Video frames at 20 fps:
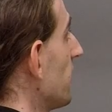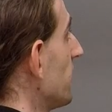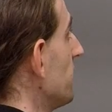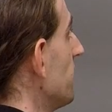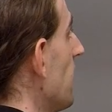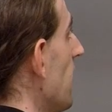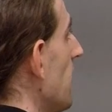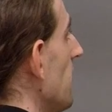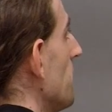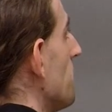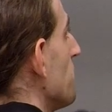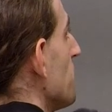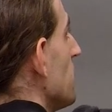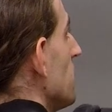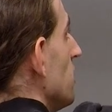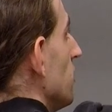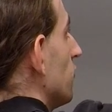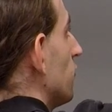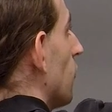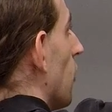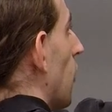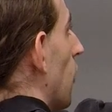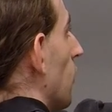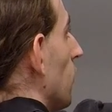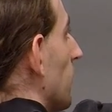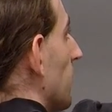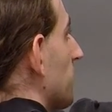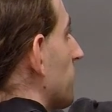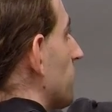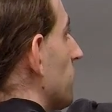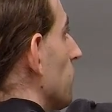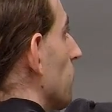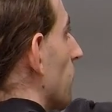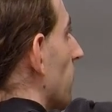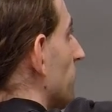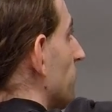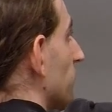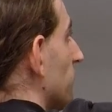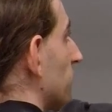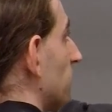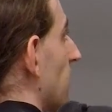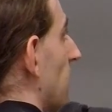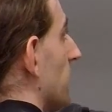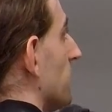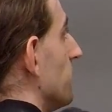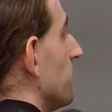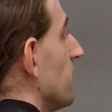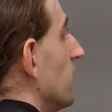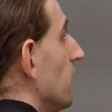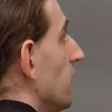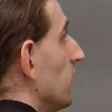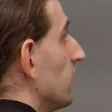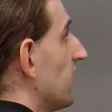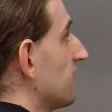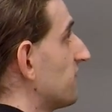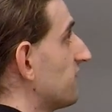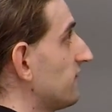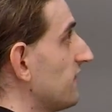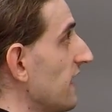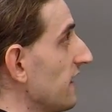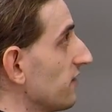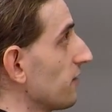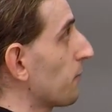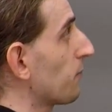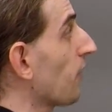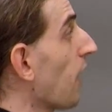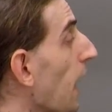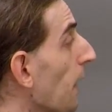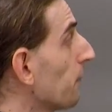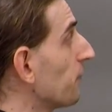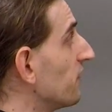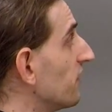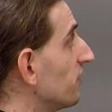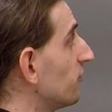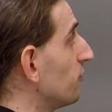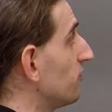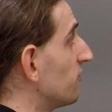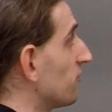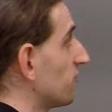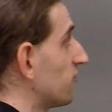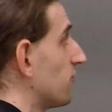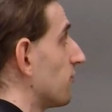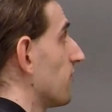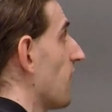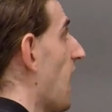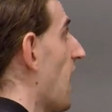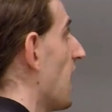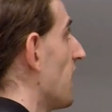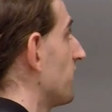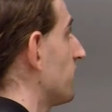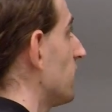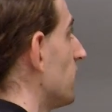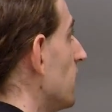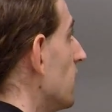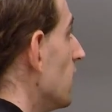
in there. So let's do what I just said. Let's take the properties we just derived,